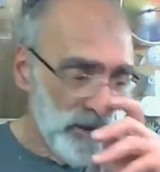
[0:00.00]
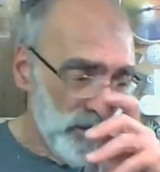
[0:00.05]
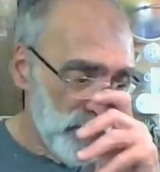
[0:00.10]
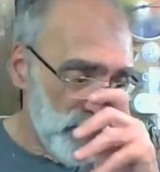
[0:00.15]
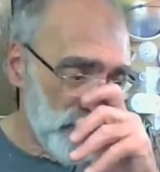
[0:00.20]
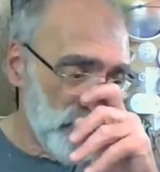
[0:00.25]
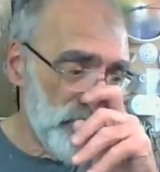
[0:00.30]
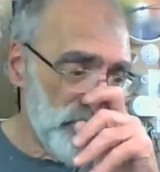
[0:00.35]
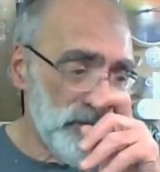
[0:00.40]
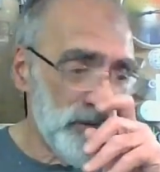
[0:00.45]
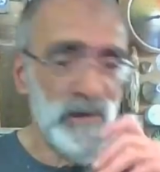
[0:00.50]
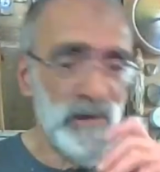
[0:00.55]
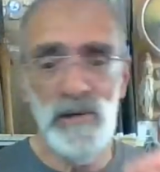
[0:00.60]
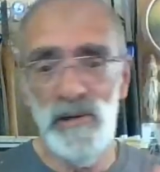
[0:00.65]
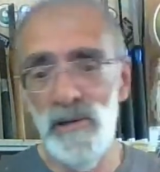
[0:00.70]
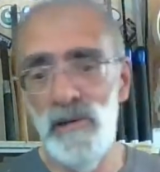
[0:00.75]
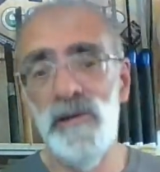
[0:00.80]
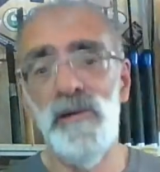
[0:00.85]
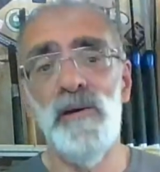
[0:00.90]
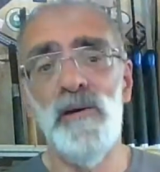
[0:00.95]
And um,
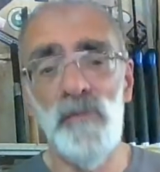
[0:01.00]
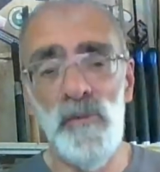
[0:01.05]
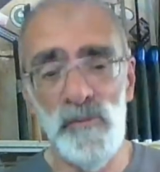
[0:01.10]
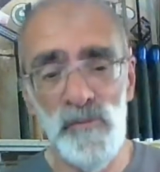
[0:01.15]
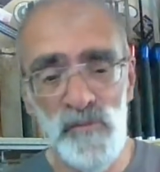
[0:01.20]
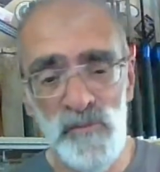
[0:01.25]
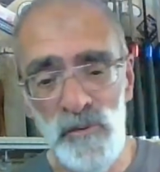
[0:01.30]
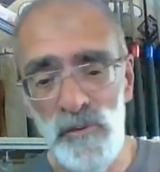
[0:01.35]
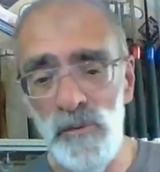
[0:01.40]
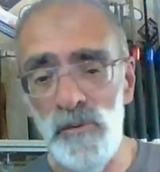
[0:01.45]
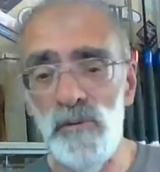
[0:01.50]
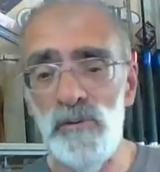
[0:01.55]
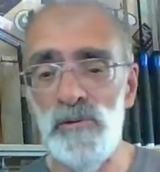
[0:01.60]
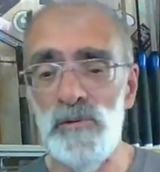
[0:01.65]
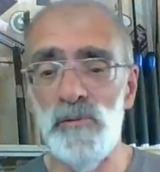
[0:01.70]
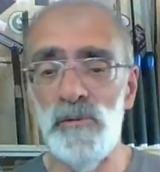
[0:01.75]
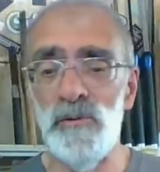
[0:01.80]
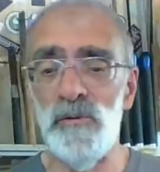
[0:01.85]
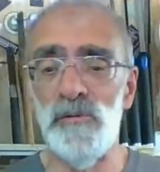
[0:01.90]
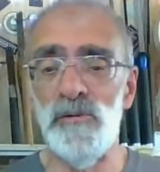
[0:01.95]
luckily, I'm on furlough,
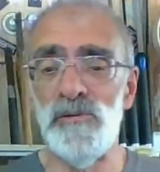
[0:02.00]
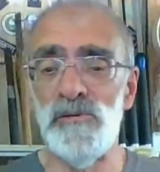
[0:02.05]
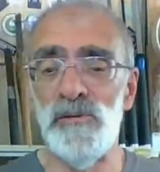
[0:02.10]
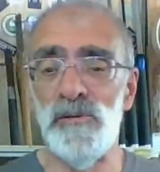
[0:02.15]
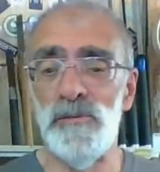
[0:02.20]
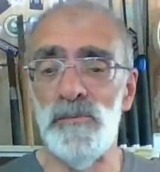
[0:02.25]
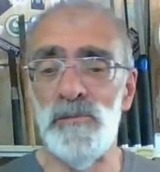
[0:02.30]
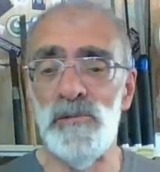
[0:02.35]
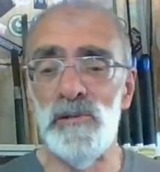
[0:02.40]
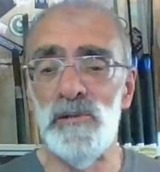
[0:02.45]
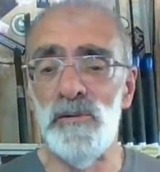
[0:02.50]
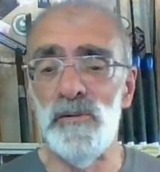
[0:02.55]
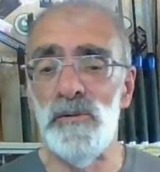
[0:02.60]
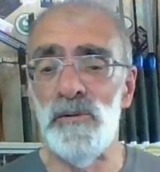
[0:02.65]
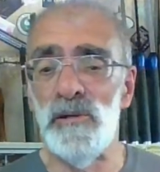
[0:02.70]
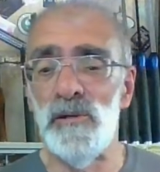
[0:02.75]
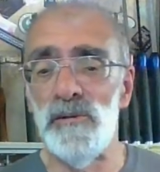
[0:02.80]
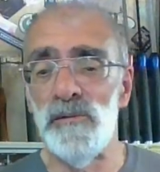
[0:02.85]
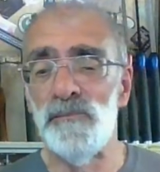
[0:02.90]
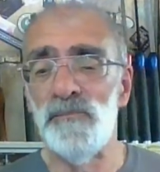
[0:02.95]
so I've got the time to learn it.